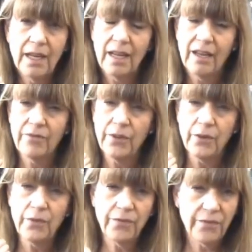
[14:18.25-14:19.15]
If you
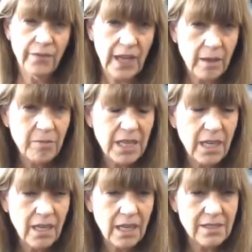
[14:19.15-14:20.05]

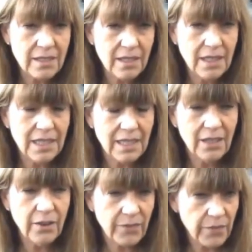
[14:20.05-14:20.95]

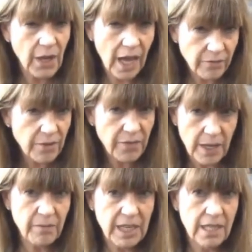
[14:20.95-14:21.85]
have a
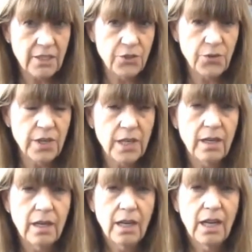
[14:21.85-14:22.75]
family history
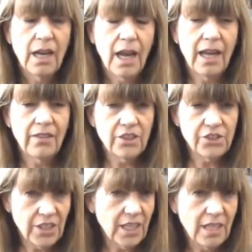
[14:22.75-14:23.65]
and the
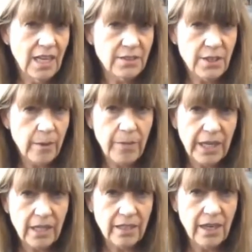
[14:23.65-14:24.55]
gene has not
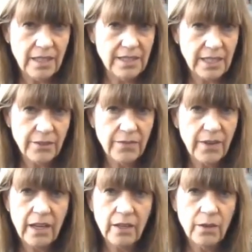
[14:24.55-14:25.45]
been
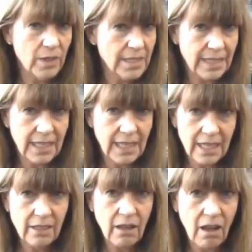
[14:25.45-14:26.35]
identified, once
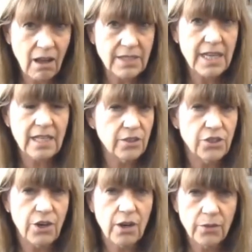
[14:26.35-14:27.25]
again, contact the
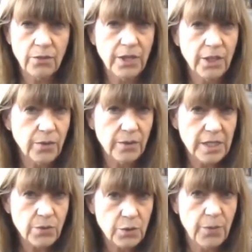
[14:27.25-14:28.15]
John Ritter
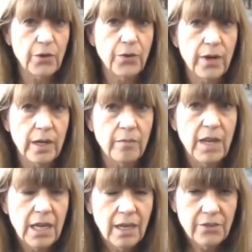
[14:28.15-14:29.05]
Research Program
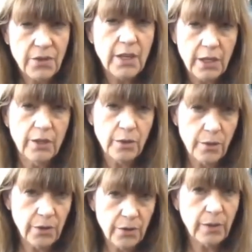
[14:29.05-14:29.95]
so that
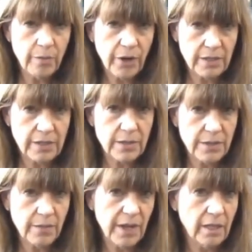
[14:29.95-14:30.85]
you can
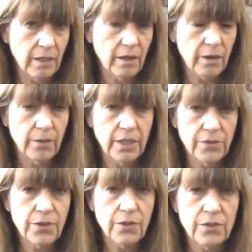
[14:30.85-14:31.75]
participate in our
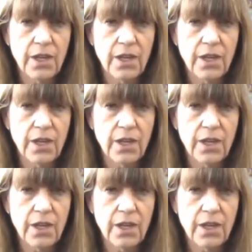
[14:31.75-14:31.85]
research